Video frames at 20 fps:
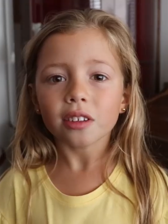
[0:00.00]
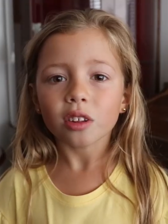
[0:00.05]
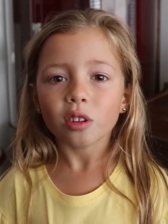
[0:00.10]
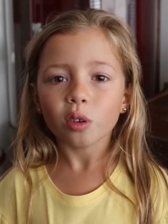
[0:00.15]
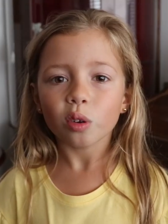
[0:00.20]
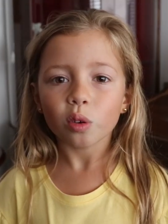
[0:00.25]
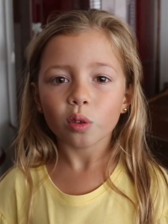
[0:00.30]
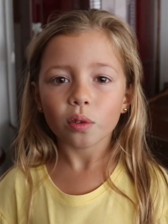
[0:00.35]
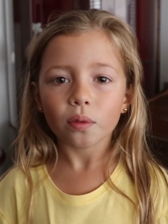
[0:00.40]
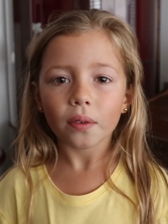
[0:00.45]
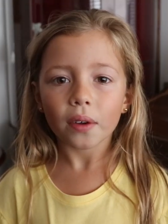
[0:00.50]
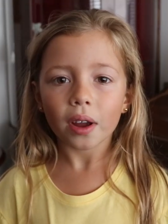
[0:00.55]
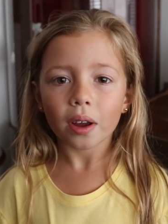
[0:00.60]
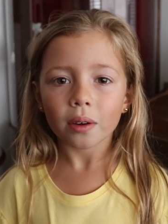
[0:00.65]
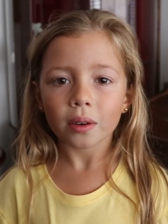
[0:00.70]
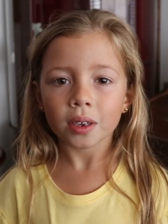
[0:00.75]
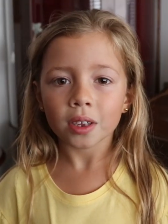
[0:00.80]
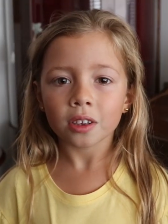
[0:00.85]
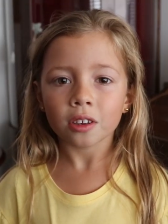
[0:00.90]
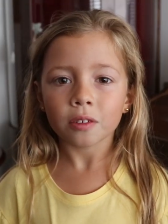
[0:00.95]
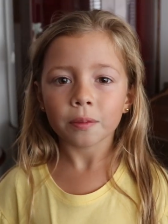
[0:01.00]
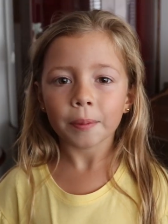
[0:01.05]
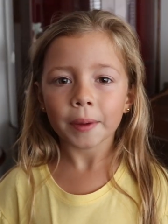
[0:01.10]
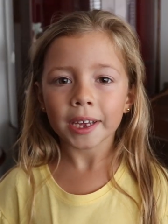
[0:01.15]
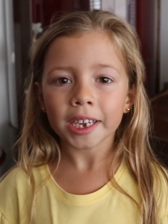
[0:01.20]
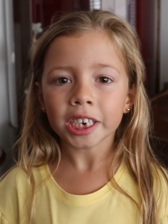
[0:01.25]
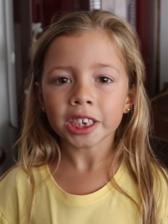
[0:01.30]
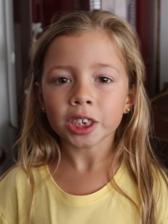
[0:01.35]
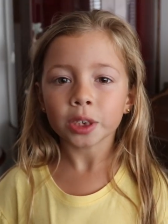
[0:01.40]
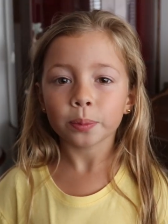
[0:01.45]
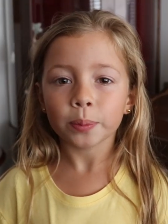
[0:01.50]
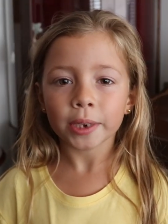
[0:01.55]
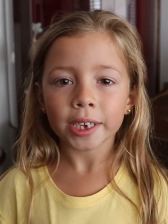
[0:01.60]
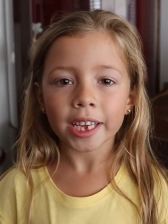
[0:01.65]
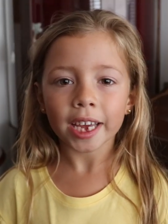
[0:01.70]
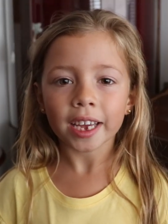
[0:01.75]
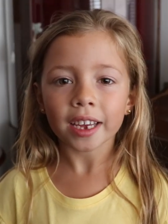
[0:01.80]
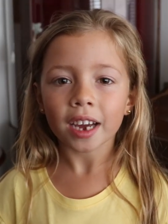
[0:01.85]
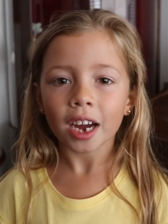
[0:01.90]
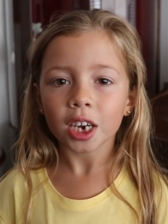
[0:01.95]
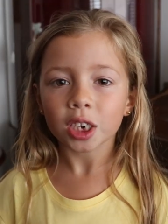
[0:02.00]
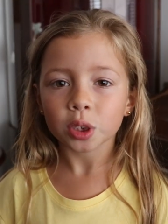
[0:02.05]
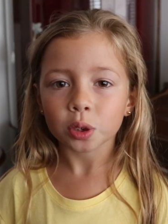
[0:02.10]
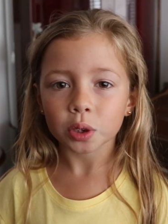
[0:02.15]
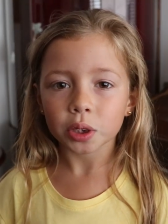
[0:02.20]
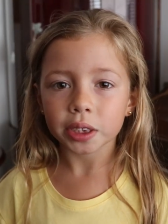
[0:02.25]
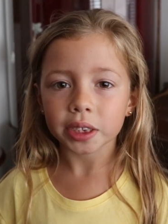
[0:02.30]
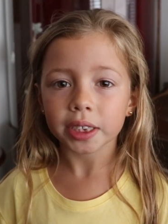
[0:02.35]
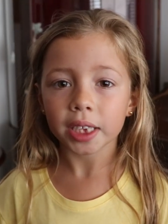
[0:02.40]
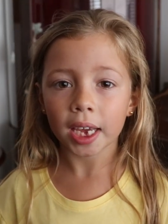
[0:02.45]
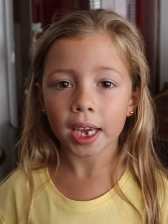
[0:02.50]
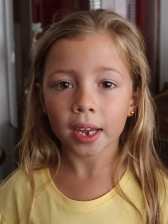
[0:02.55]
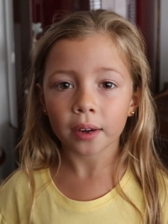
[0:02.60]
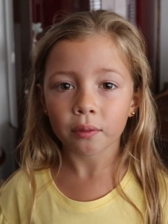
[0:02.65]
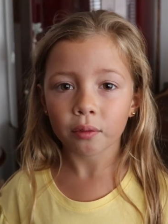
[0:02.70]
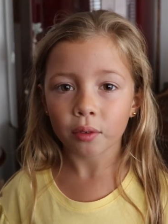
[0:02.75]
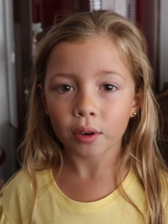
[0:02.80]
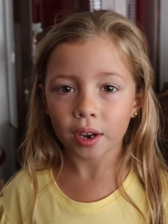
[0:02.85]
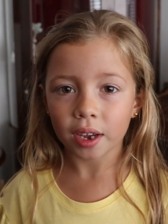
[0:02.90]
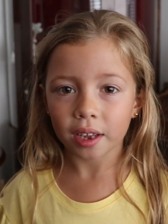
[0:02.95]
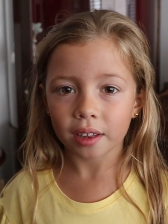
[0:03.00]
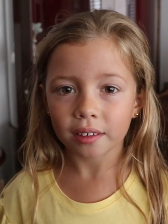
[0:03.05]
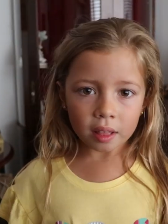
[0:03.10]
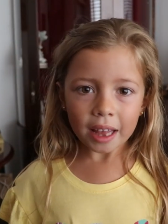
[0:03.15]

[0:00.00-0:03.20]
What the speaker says: the tooth fairy in Spanish-speaking countries and France.